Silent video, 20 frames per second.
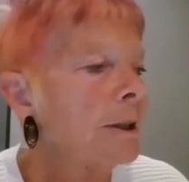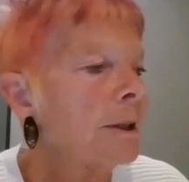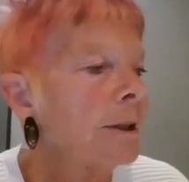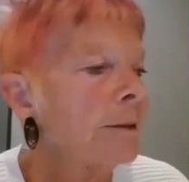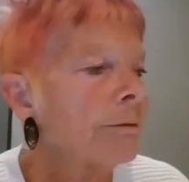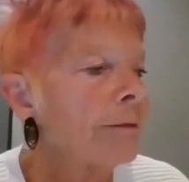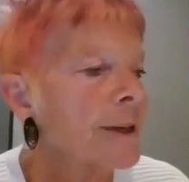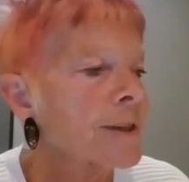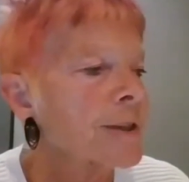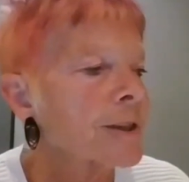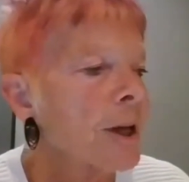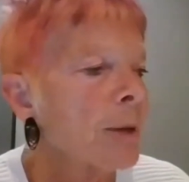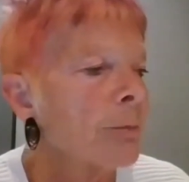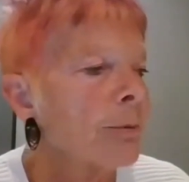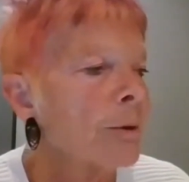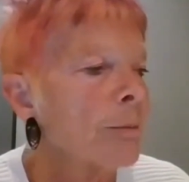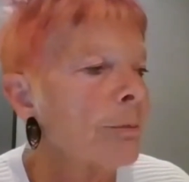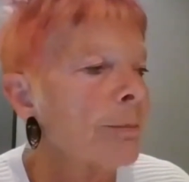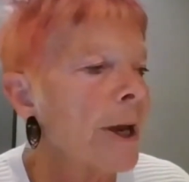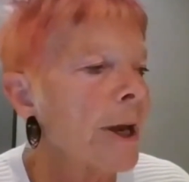If I step
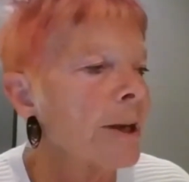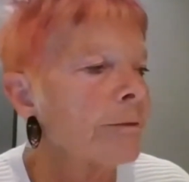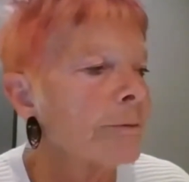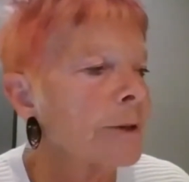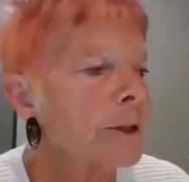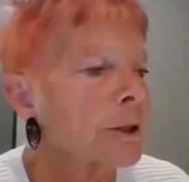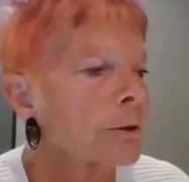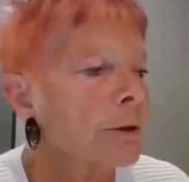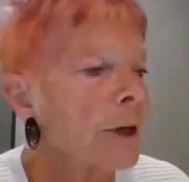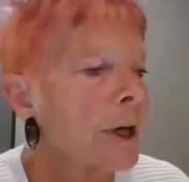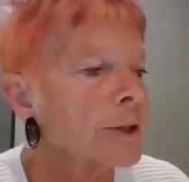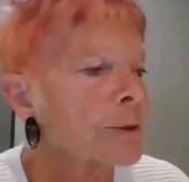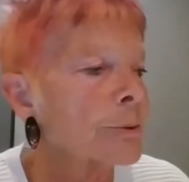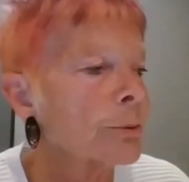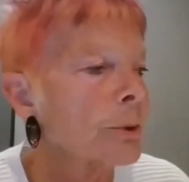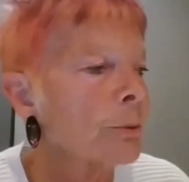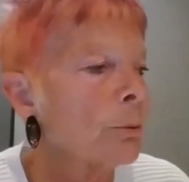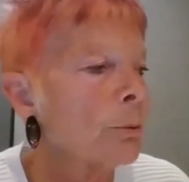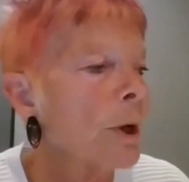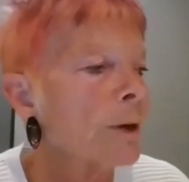on pavement cracks
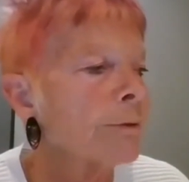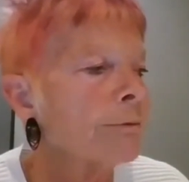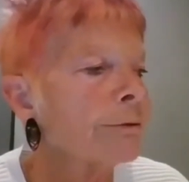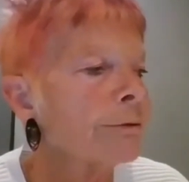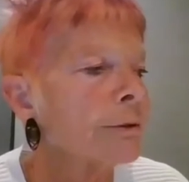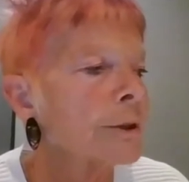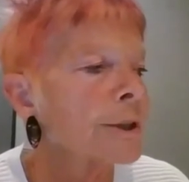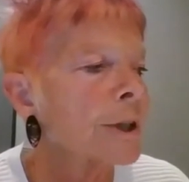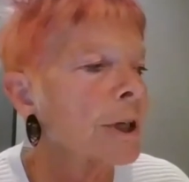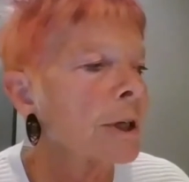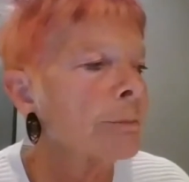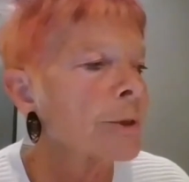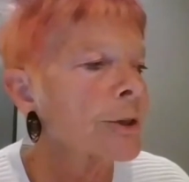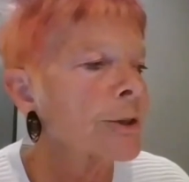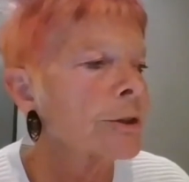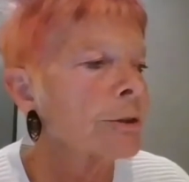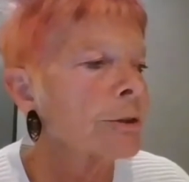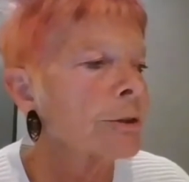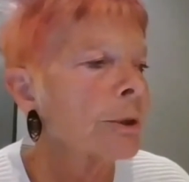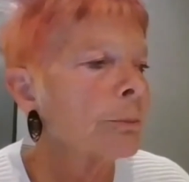with one foot, I
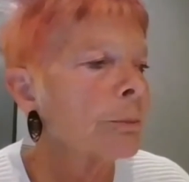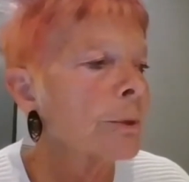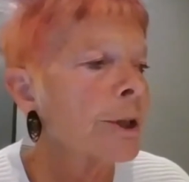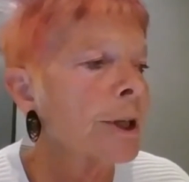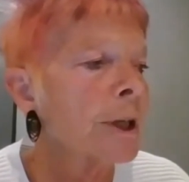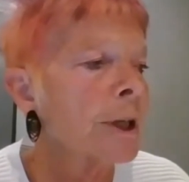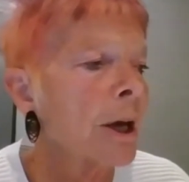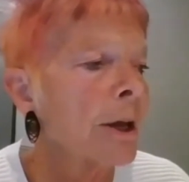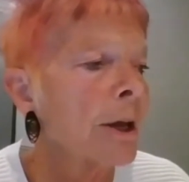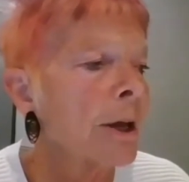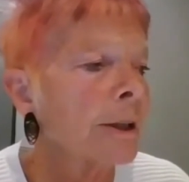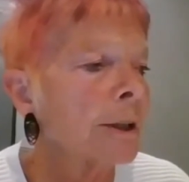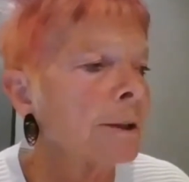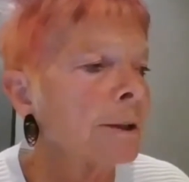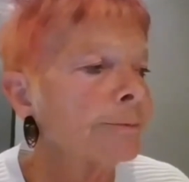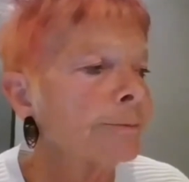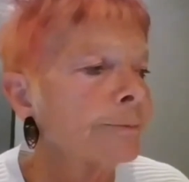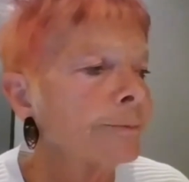must do it with the other.